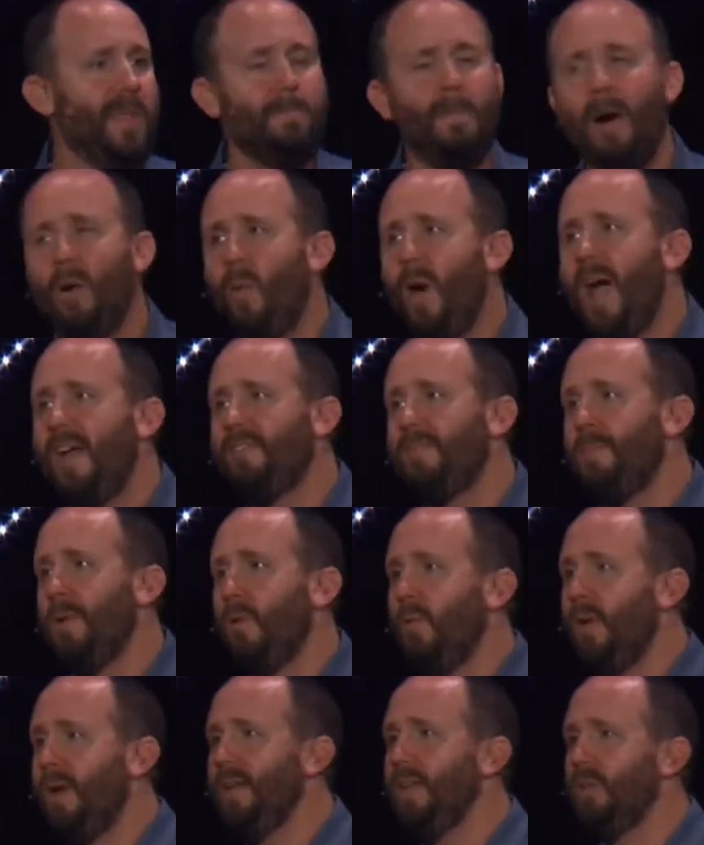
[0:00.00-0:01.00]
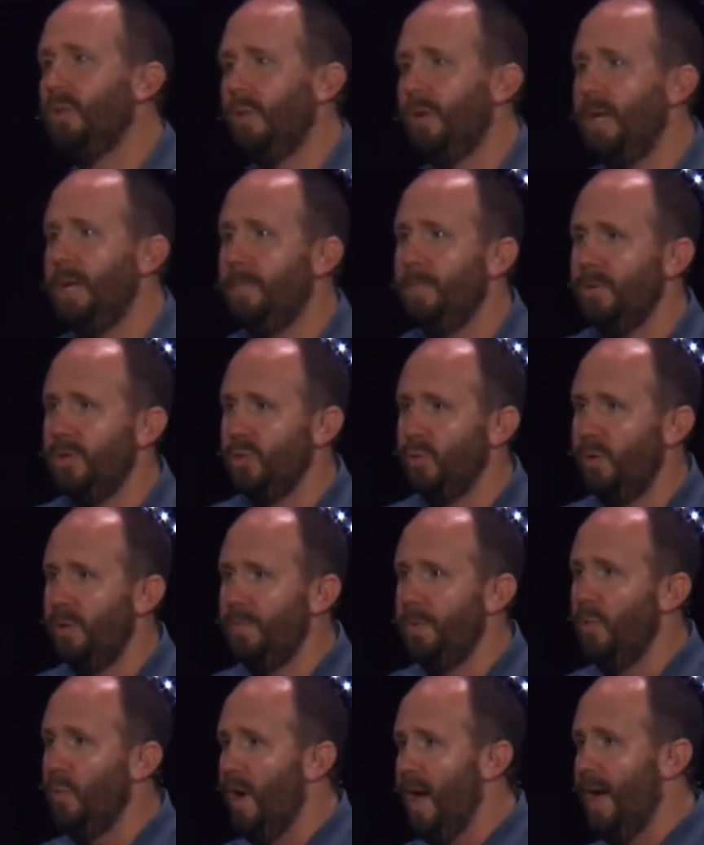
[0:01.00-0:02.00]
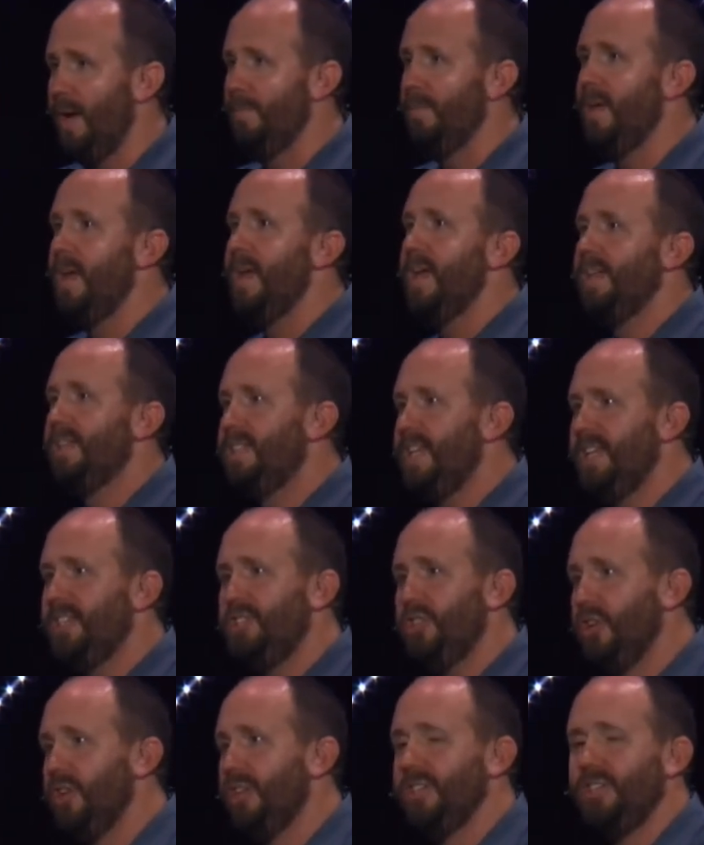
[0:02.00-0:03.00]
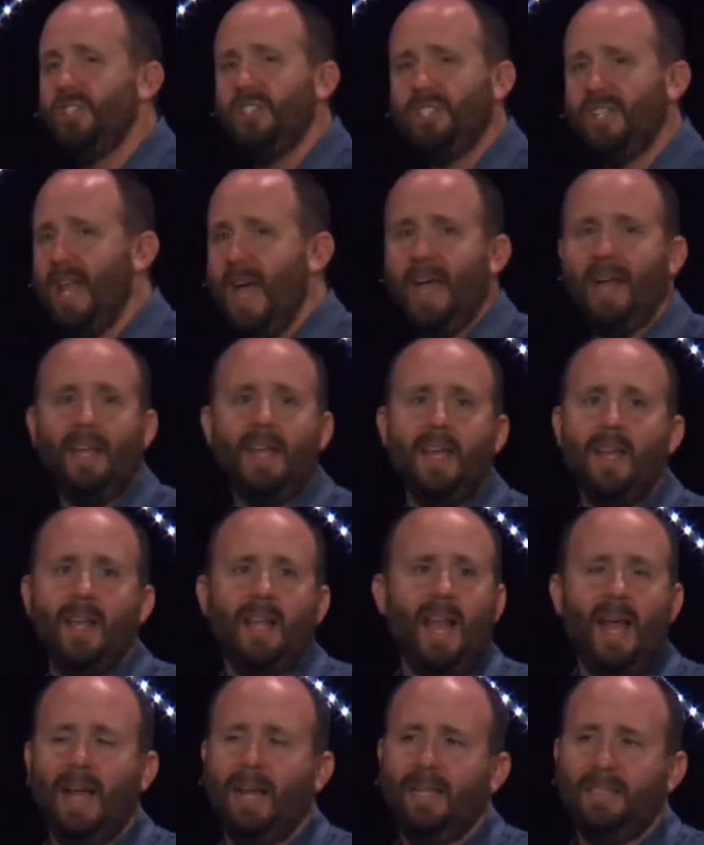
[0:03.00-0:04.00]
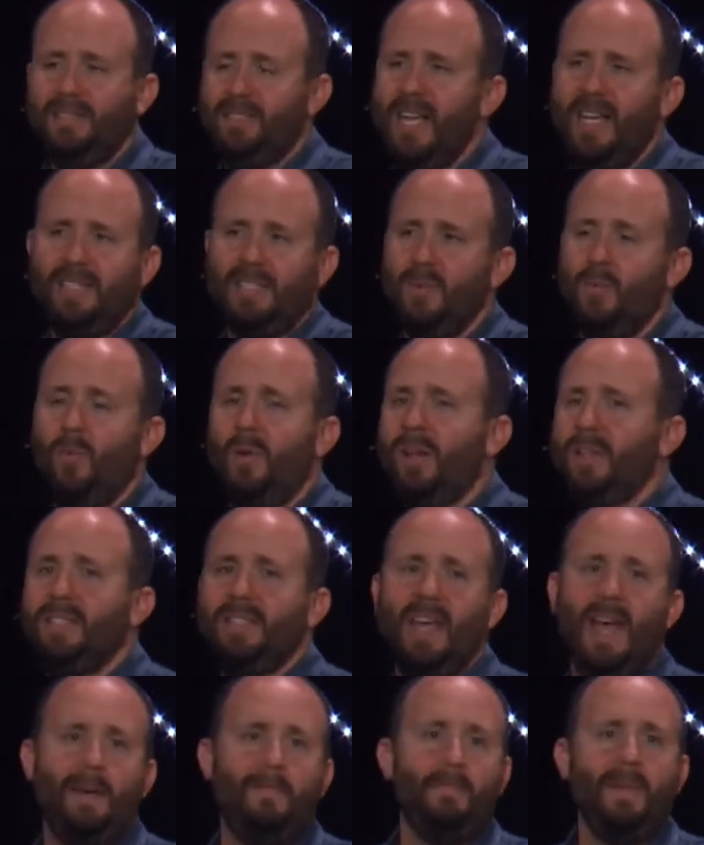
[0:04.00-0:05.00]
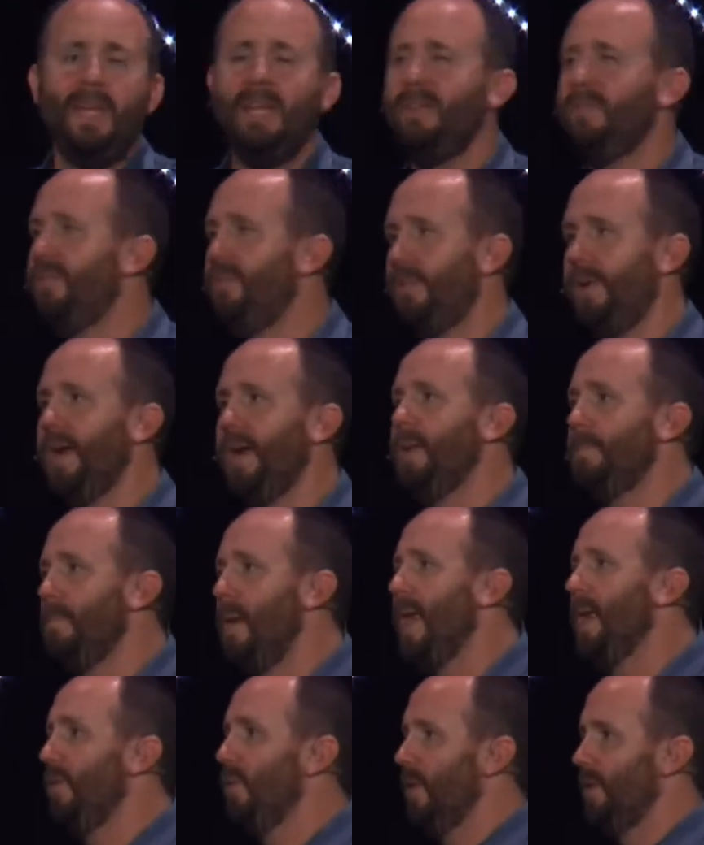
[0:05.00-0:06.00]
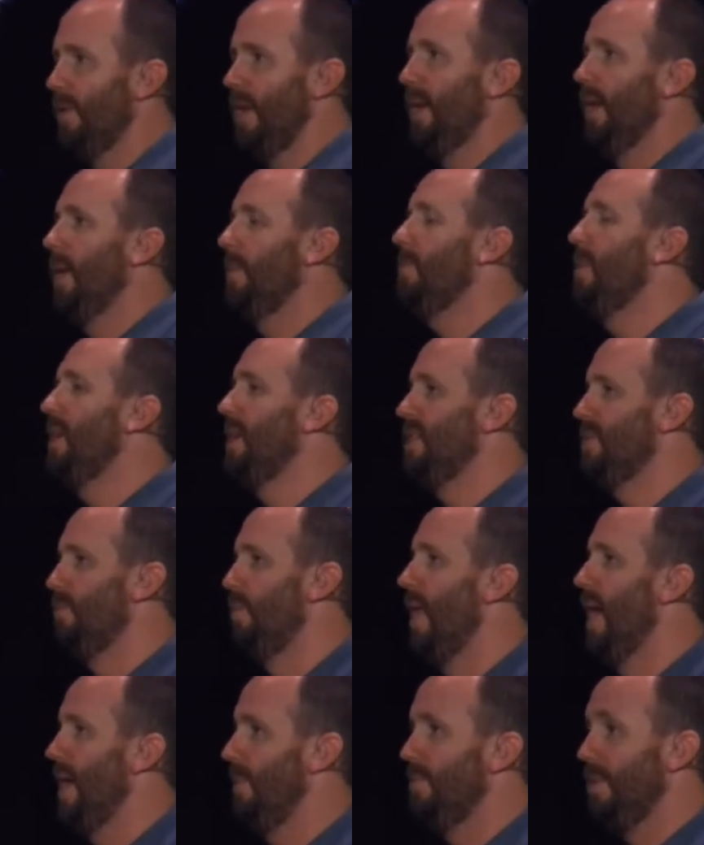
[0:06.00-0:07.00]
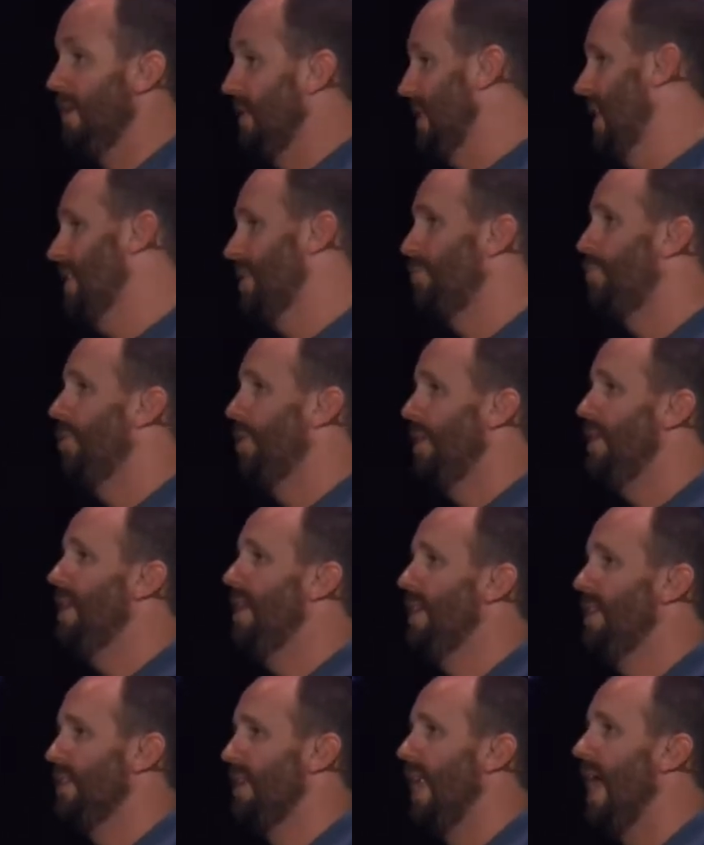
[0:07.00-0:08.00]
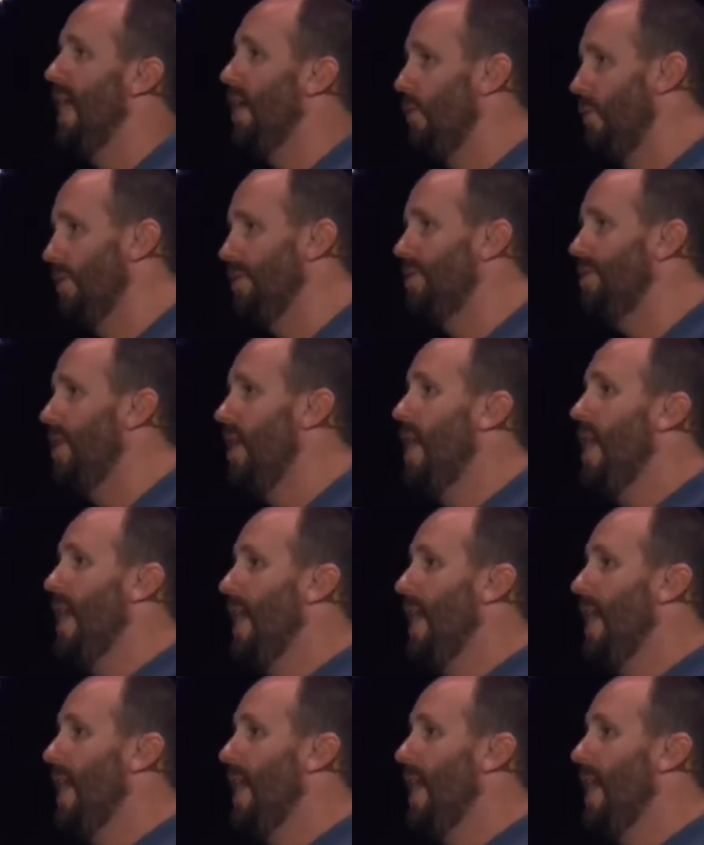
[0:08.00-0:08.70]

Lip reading: My wife's been reading through Hebrews with me while I'm teaching, and she's like, Jason, what does that mean for anybody right there? Let me explain, because that's pretty dense language.